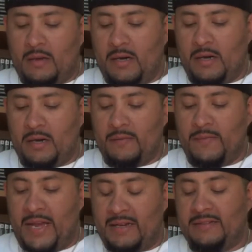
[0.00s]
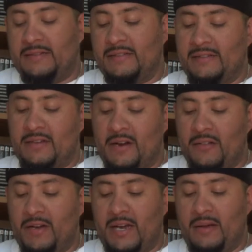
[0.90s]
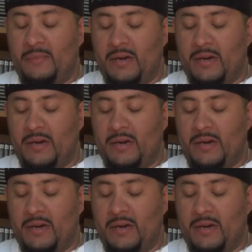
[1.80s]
Next, this is another game